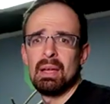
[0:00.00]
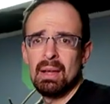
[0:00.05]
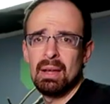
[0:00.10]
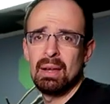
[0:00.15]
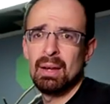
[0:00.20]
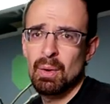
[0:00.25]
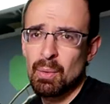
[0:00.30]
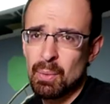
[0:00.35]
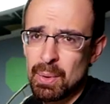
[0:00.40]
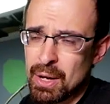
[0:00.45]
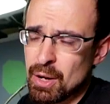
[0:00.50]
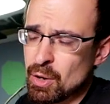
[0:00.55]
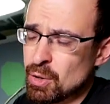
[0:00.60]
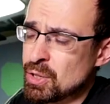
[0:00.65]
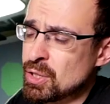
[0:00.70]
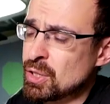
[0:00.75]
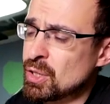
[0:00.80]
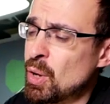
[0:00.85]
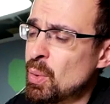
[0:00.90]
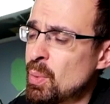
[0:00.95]
in a week
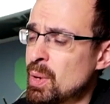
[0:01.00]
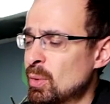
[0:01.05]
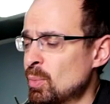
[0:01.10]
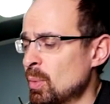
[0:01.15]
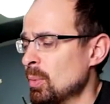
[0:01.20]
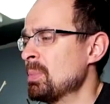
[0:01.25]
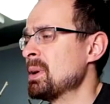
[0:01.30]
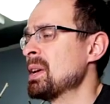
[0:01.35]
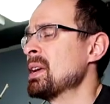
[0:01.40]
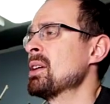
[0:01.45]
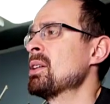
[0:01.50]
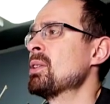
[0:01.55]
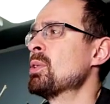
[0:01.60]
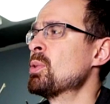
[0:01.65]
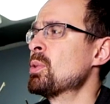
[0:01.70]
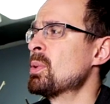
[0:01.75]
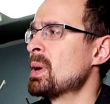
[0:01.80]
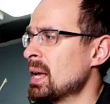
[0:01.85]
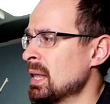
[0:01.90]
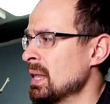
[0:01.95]
or so it will be
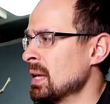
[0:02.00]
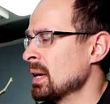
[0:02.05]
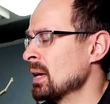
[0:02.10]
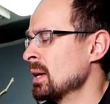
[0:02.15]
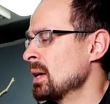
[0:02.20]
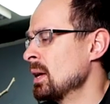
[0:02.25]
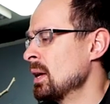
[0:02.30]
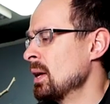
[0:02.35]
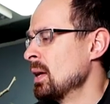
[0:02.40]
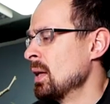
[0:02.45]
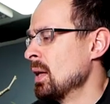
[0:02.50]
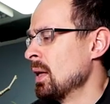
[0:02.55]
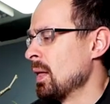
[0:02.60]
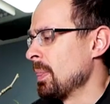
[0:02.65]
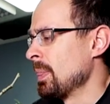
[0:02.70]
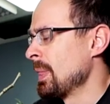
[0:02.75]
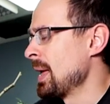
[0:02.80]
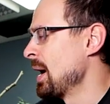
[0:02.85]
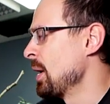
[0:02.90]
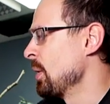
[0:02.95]
ready.
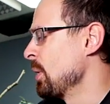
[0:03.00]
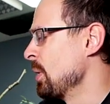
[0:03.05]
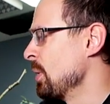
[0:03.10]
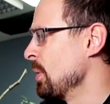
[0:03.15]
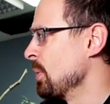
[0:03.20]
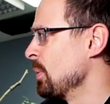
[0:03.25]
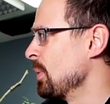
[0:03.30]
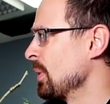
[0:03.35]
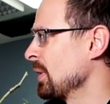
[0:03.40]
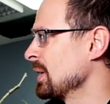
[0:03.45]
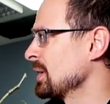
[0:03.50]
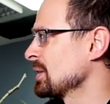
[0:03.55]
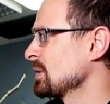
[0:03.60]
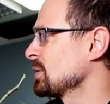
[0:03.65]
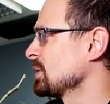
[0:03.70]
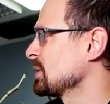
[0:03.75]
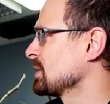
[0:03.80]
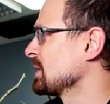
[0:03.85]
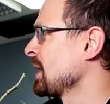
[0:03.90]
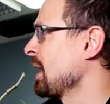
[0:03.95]
Now, what
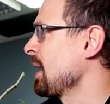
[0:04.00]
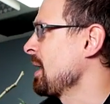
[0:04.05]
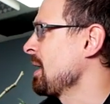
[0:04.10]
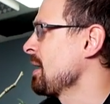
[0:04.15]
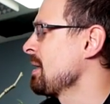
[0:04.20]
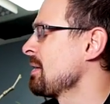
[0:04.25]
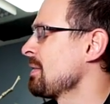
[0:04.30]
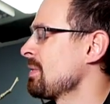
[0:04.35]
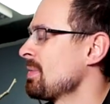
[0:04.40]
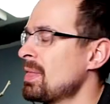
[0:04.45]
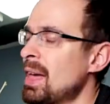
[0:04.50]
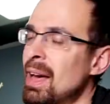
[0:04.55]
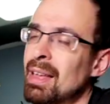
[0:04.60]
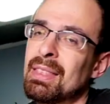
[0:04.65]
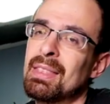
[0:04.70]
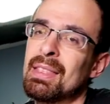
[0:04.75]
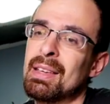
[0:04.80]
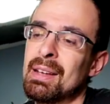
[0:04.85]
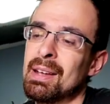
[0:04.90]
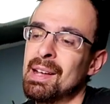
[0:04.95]
else to say?
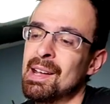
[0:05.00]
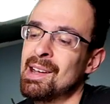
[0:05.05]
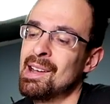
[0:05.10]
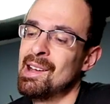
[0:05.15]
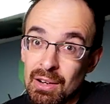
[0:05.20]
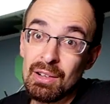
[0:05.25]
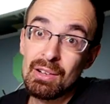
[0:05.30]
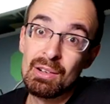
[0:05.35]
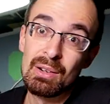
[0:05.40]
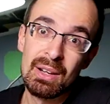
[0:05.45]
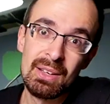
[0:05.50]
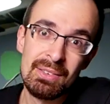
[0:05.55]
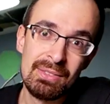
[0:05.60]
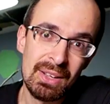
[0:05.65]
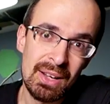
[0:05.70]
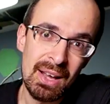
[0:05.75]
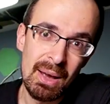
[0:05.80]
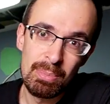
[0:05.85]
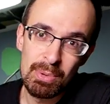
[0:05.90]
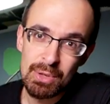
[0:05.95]
Nothing. Long live
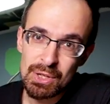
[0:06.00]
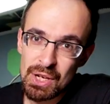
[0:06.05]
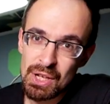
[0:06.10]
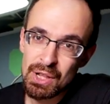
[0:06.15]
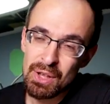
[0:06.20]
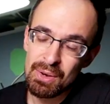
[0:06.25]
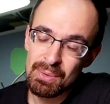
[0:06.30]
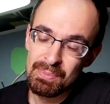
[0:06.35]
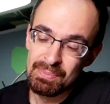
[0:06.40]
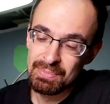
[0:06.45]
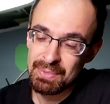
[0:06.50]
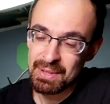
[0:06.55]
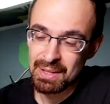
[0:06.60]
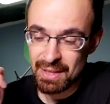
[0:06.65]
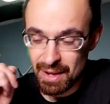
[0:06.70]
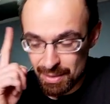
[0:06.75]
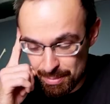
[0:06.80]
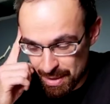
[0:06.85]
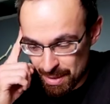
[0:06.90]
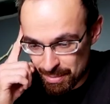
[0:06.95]
the Cappuccino
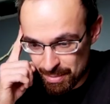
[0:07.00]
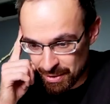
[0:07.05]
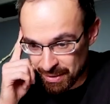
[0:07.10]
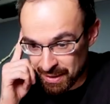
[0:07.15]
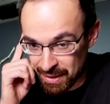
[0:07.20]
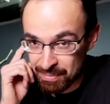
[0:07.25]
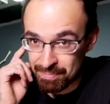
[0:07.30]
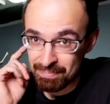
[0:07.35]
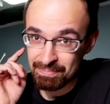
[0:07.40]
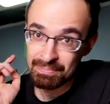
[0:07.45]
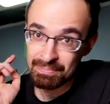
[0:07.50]
in our memory.